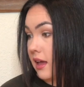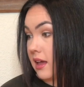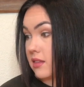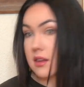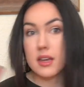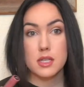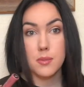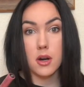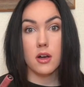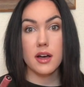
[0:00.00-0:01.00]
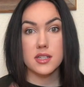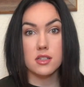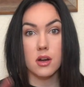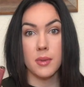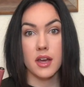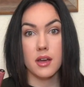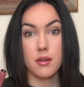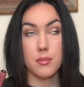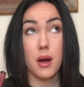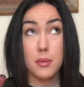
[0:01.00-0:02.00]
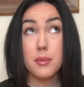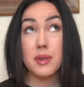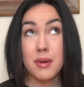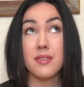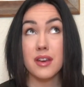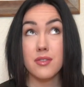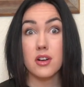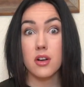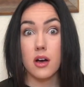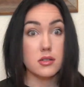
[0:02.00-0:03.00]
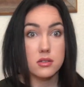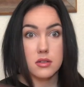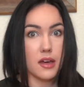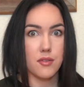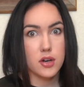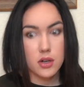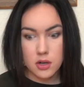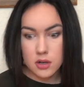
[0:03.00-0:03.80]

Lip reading: And the NYX Butter Glosses are probably my favorite gloss ever.